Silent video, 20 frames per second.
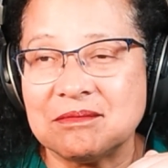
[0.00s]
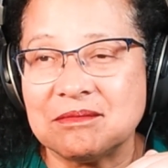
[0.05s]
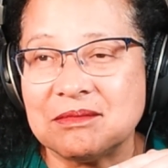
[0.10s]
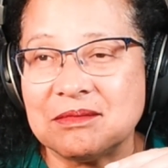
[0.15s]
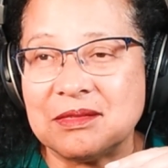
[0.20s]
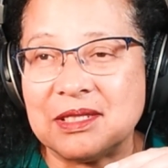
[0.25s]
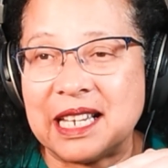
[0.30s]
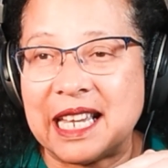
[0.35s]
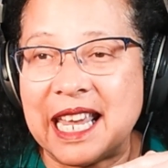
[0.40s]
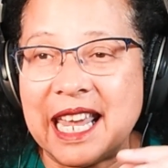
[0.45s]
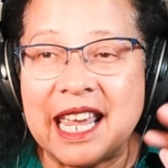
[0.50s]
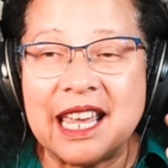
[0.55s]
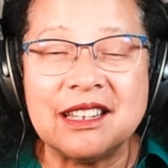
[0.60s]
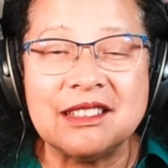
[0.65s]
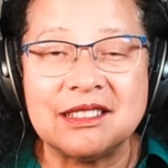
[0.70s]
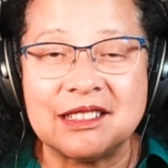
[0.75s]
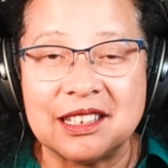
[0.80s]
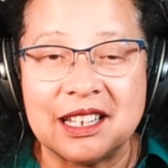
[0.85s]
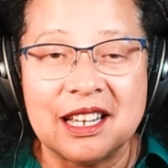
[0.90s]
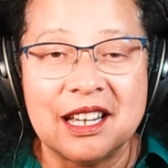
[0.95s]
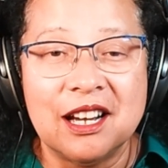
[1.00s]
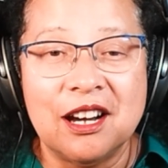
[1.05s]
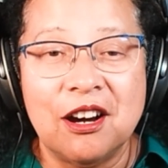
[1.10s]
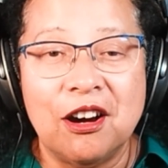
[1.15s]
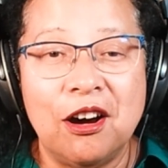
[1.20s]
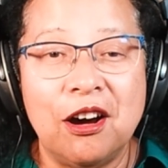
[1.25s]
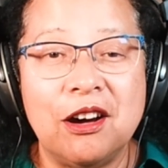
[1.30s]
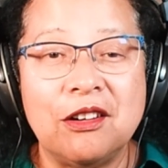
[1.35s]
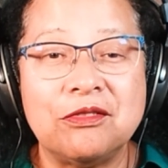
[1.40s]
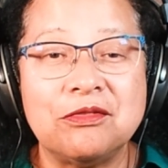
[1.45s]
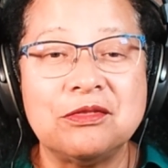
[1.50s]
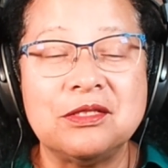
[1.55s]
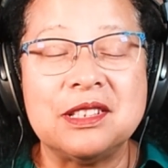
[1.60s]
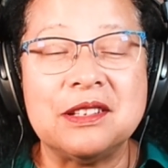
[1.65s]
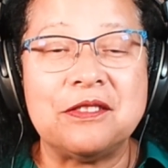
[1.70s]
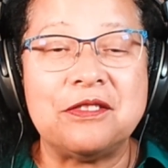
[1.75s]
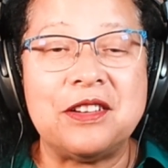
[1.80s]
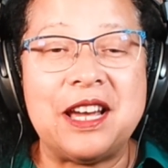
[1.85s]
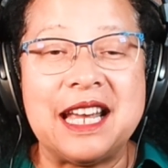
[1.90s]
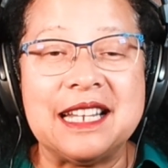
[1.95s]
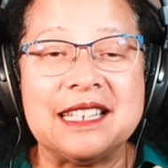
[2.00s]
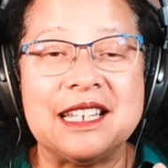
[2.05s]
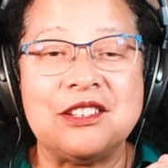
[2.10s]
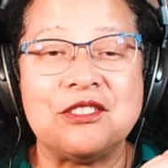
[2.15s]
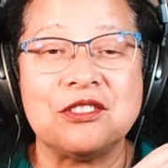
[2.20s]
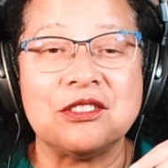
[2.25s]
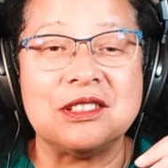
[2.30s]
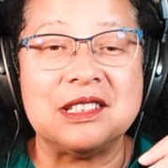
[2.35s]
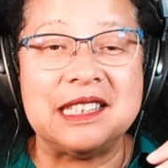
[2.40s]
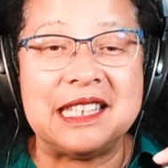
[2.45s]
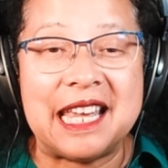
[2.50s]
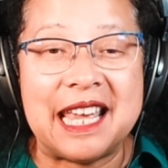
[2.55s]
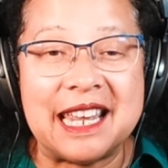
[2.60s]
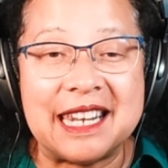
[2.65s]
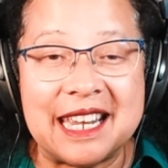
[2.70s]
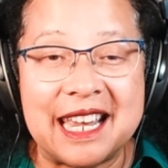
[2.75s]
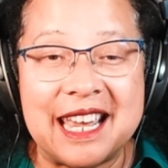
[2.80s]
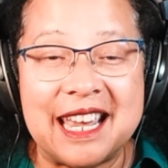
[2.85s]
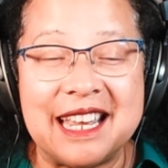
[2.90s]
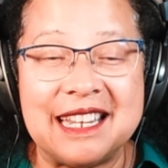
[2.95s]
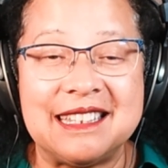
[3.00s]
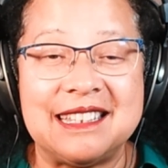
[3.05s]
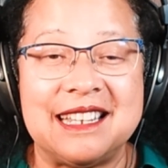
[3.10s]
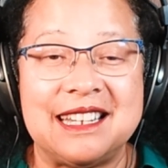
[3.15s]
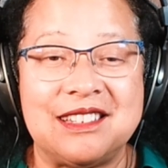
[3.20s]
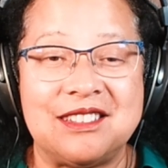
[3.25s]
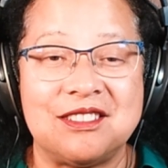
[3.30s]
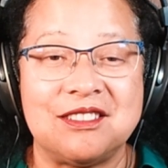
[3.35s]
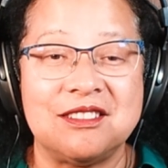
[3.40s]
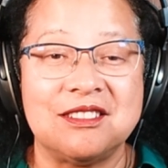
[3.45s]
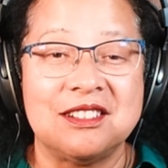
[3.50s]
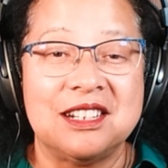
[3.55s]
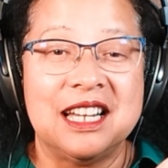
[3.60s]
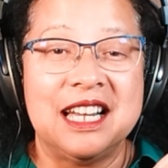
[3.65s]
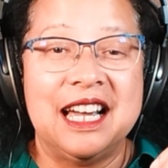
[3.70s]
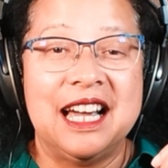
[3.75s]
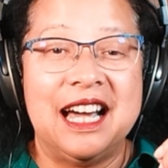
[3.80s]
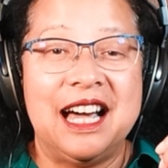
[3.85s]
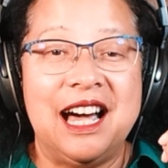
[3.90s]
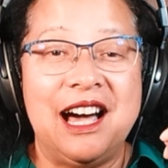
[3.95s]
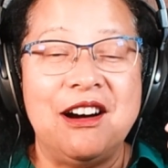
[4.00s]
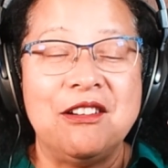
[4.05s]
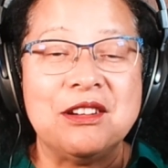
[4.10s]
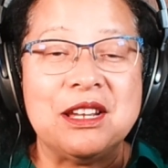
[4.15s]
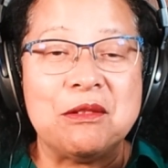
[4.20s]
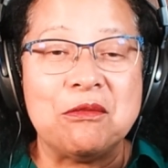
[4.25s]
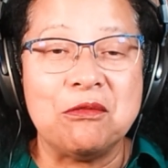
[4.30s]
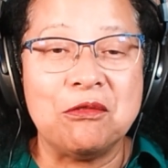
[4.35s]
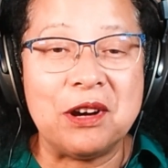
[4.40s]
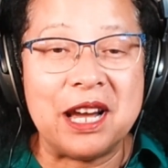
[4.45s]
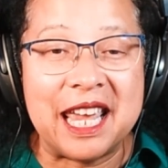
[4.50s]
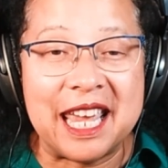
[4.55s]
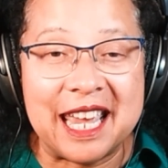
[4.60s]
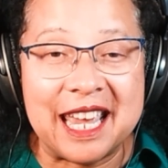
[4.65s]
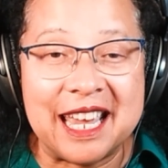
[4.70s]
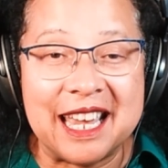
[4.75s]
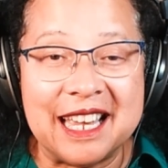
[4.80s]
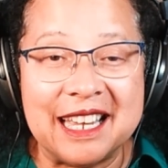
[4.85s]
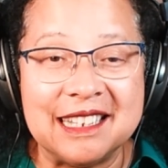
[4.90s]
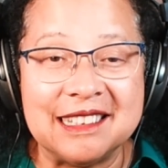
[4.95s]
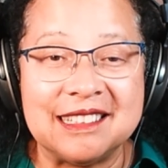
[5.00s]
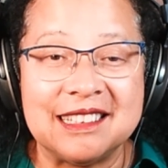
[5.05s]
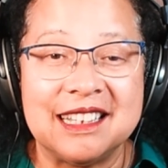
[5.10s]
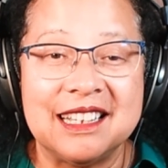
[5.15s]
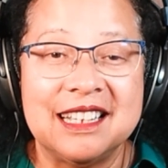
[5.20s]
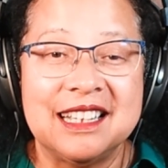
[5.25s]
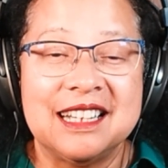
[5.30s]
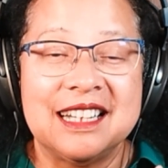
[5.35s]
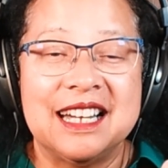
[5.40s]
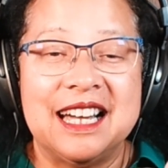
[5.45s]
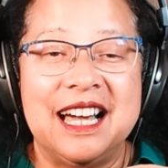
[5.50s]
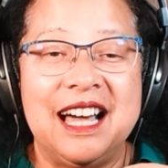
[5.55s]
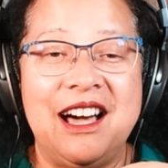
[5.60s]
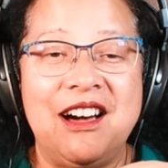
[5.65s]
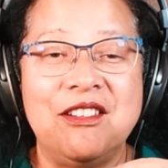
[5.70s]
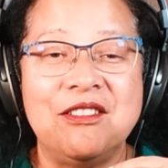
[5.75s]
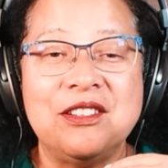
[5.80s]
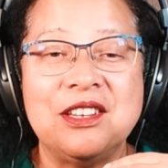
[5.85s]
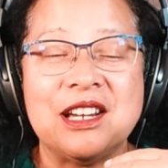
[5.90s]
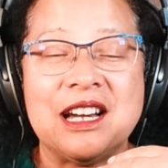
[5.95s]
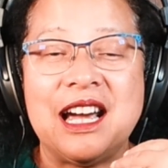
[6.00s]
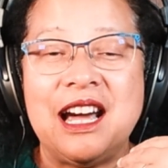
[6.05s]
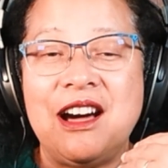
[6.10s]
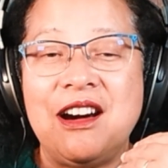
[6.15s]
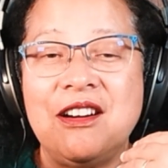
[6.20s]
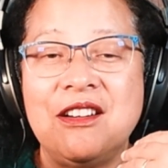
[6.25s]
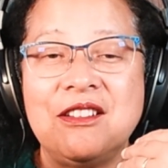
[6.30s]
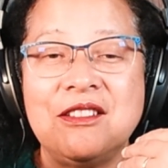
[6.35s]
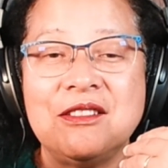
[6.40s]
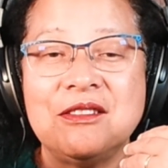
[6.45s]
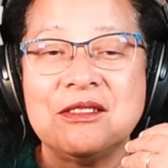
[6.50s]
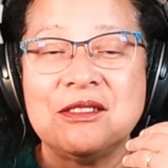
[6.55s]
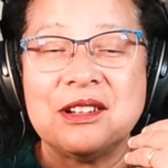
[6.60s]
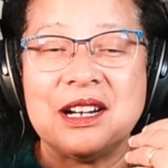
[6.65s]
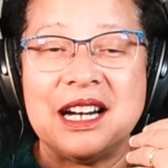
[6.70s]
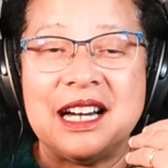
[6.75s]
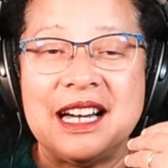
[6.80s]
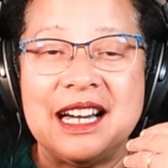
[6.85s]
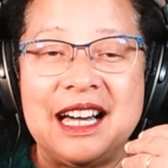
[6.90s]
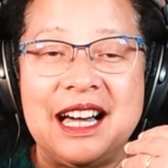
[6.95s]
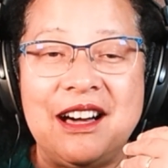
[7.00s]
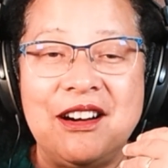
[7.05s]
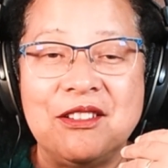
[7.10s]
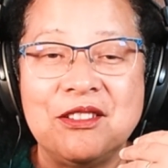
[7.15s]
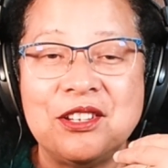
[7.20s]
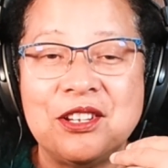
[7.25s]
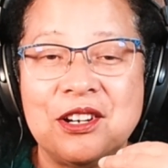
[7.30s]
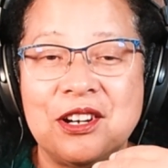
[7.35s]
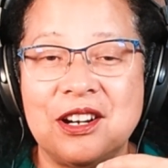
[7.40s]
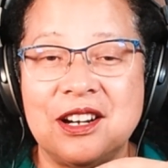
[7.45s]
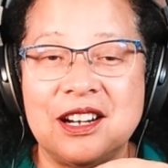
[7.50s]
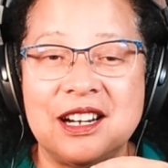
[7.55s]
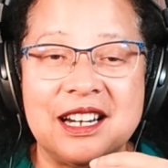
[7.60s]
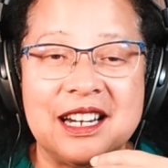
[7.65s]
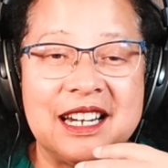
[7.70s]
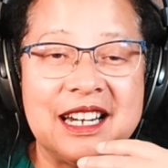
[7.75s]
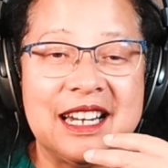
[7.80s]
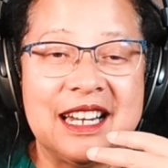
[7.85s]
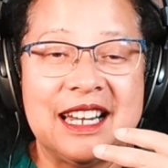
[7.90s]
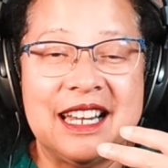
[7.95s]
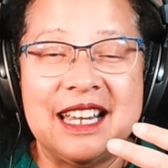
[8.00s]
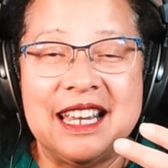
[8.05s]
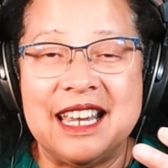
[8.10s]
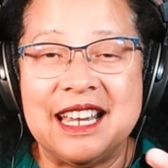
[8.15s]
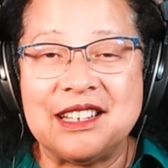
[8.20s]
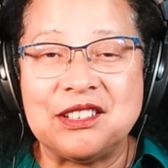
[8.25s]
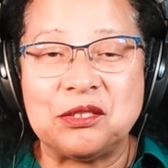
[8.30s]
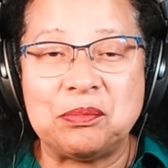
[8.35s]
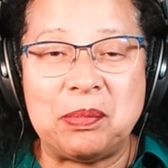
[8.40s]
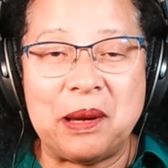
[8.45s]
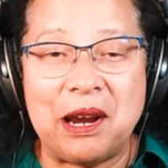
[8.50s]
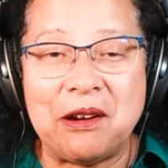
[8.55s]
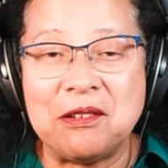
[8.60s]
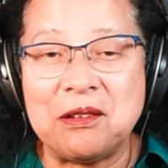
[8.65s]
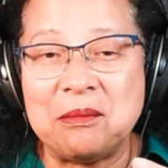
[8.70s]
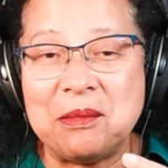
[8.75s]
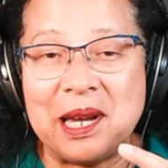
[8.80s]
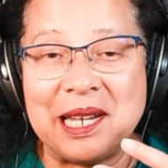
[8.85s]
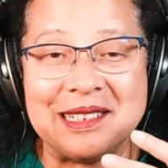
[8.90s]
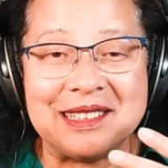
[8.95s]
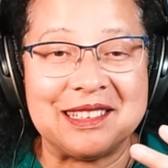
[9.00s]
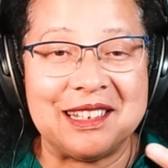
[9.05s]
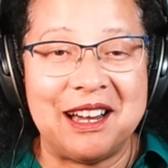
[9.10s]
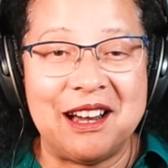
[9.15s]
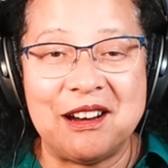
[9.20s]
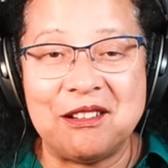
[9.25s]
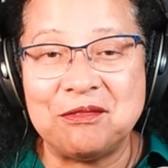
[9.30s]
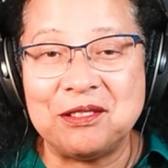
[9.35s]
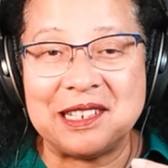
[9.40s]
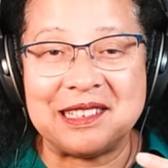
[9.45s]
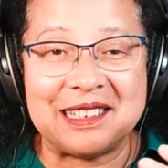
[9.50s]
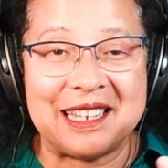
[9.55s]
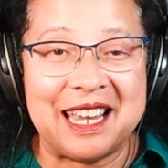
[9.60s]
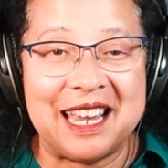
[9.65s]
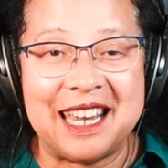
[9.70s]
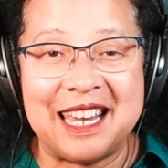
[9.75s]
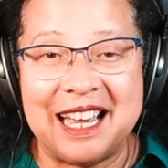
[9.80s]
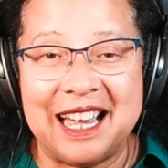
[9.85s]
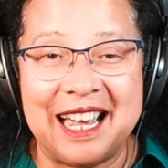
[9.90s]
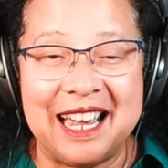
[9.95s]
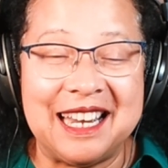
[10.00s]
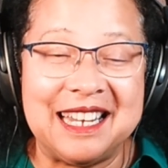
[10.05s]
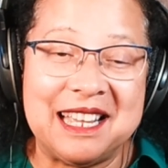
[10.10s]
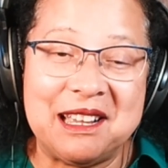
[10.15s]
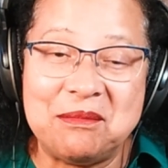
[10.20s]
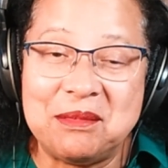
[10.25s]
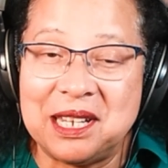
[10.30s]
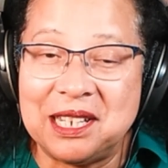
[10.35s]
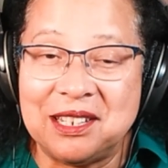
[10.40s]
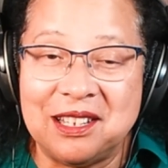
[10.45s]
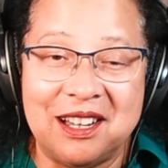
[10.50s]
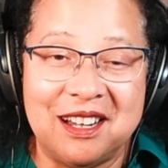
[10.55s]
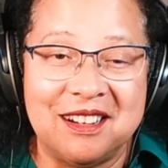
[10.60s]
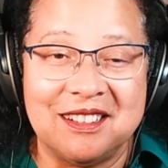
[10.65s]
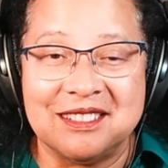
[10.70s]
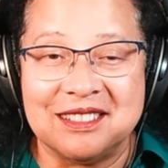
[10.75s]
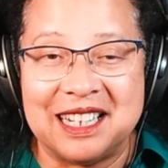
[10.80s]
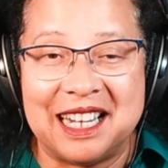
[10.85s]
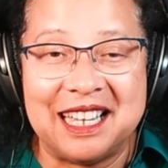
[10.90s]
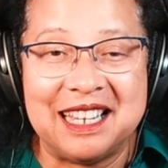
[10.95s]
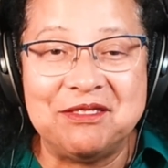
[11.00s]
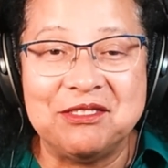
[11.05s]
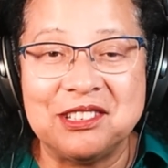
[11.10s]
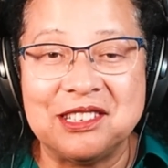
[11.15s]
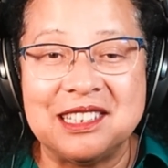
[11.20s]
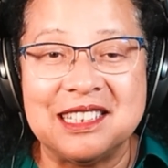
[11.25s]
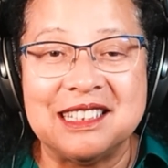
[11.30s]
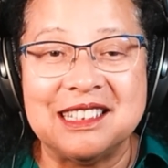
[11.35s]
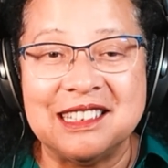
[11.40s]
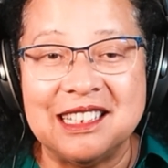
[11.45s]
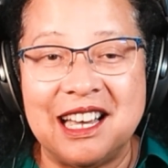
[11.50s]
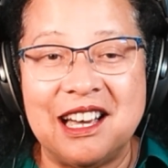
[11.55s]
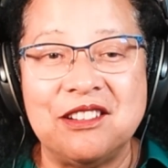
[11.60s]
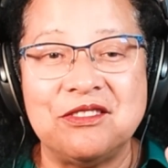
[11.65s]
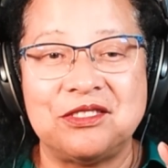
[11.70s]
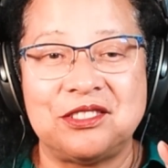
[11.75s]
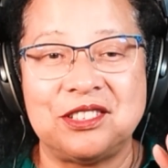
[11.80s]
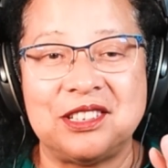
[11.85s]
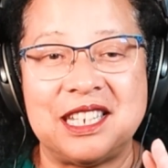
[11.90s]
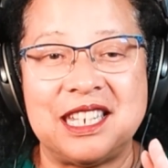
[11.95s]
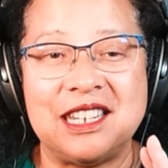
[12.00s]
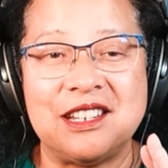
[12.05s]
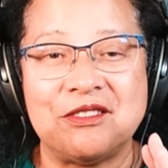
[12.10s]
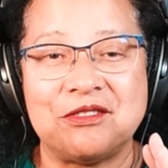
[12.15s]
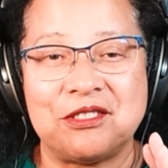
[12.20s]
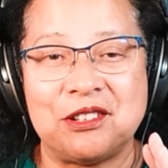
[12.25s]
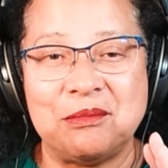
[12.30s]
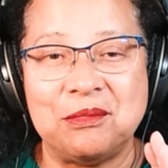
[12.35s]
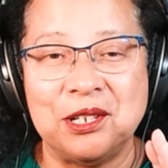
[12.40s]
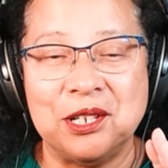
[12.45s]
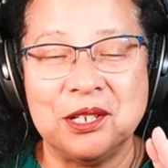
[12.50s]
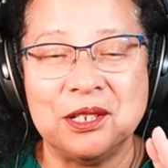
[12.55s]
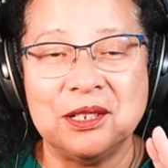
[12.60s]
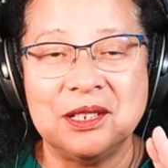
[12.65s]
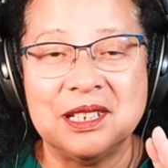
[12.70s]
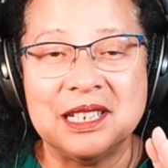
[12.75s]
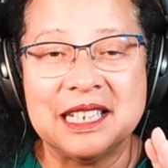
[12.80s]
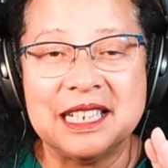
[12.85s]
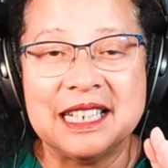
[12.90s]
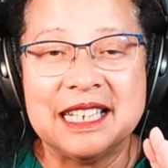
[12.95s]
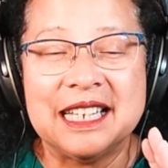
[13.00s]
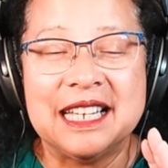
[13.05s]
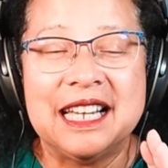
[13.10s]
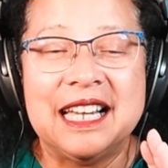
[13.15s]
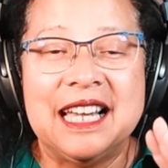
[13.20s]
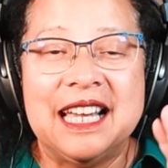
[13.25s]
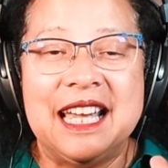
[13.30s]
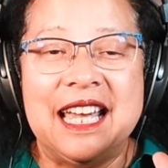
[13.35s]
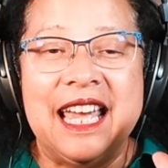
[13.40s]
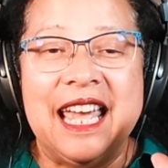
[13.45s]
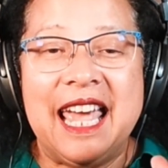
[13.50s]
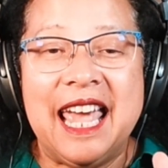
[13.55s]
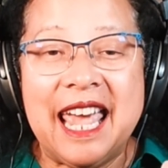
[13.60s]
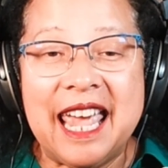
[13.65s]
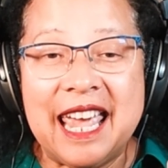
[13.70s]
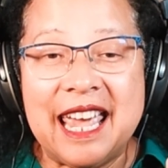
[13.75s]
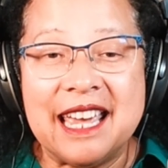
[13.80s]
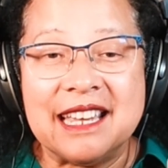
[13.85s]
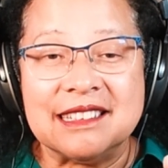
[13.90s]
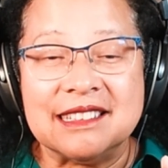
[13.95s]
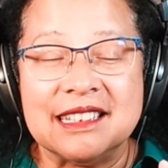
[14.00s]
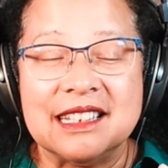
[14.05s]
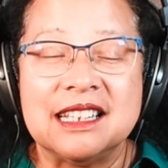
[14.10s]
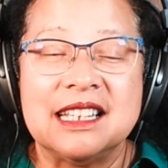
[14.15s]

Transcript: hint of the fact that you did it, how it went, how your experiments are with AI, let me know. I would love to hear from you. And